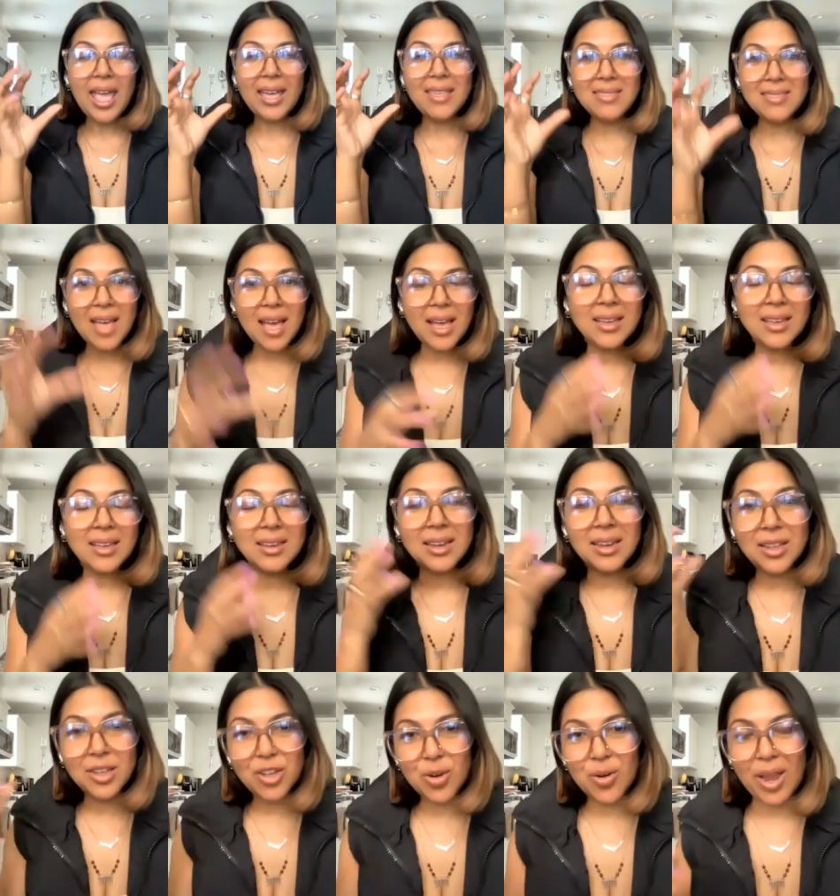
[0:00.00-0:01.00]
And
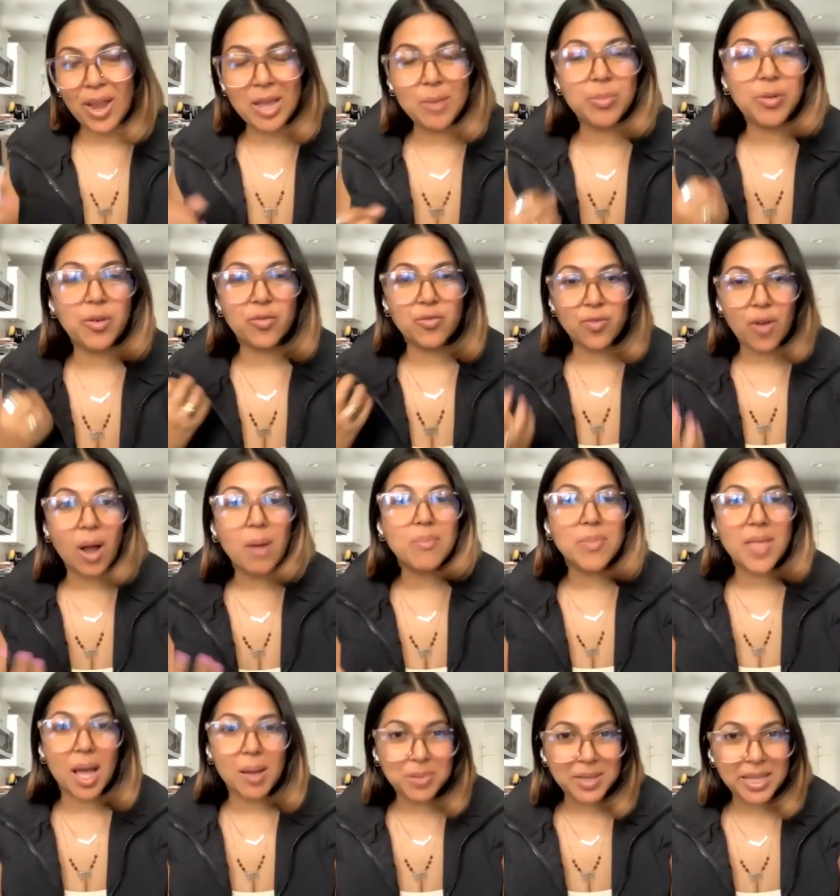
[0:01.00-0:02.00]
then you're able
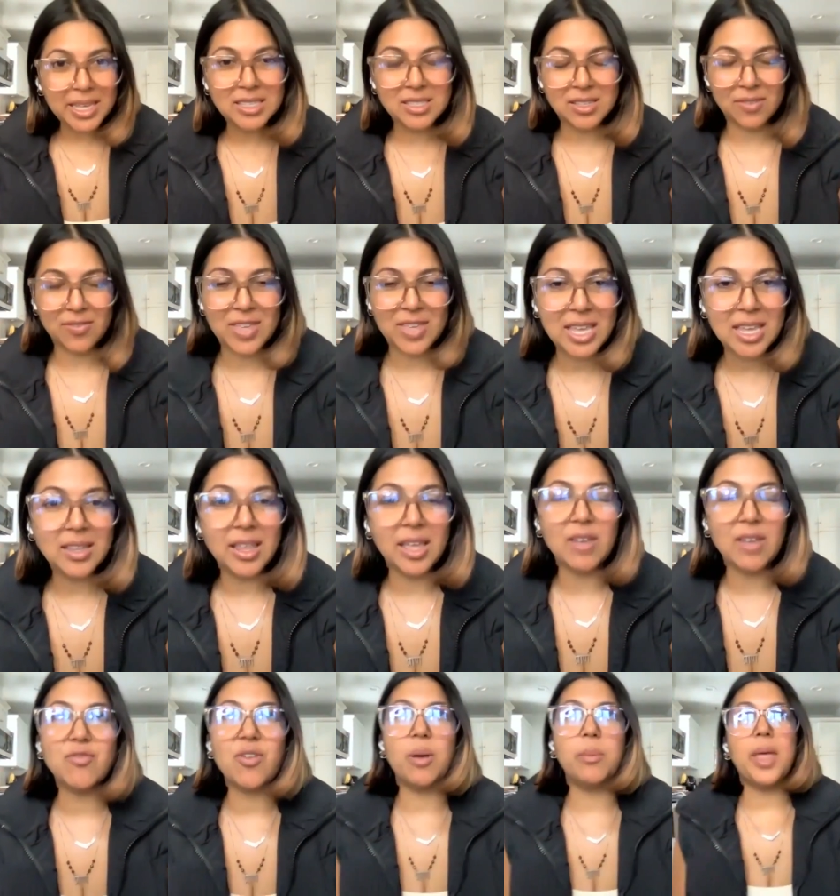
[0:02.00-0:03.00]
from that place of
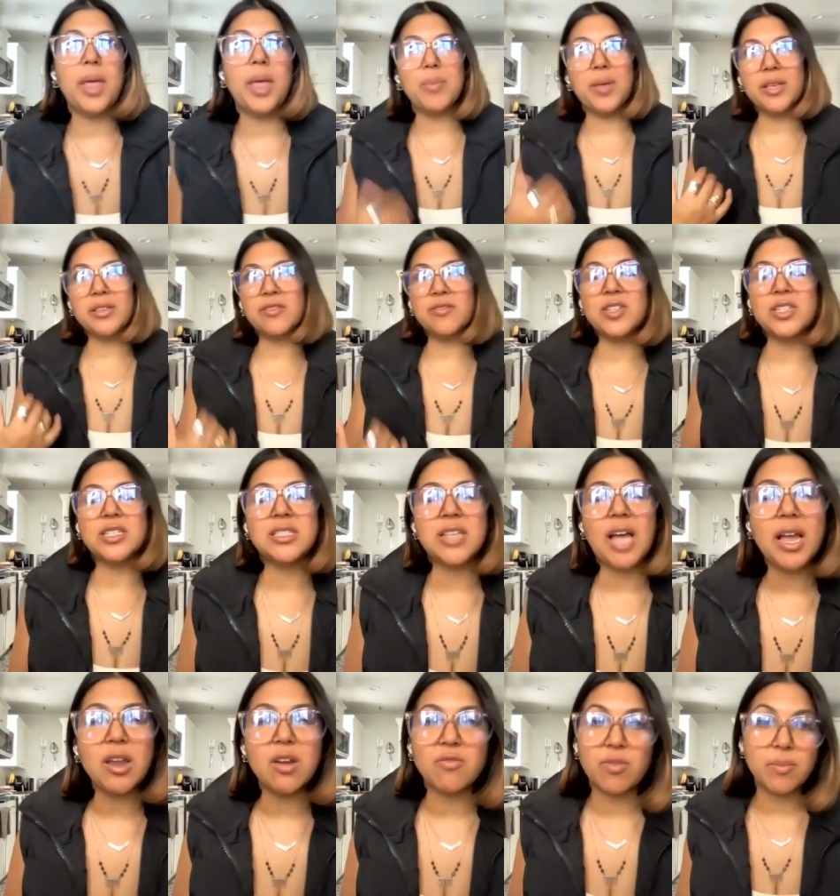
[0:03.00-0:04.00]
healing, from that place of
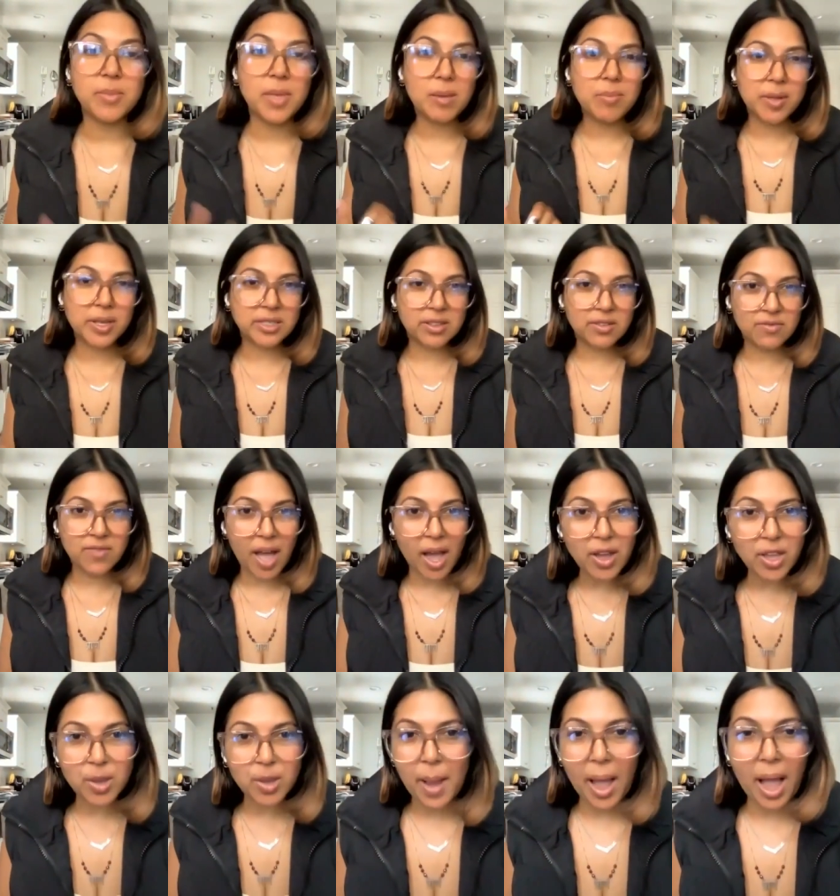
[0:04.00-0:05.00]
desire, from that place of
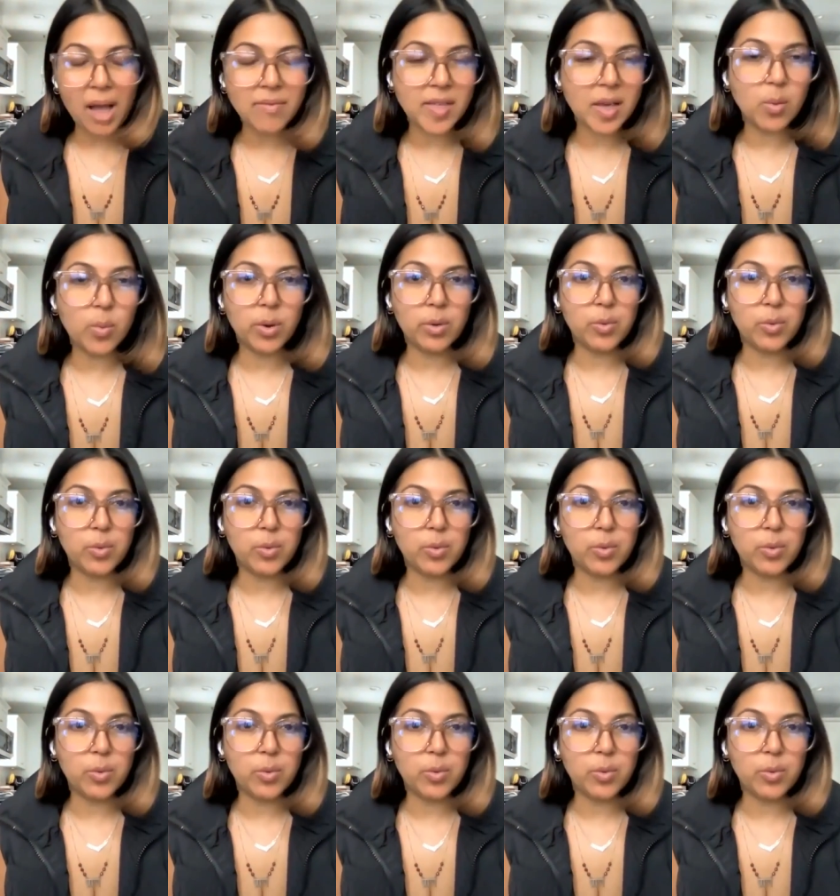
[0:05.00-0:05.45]
value, have that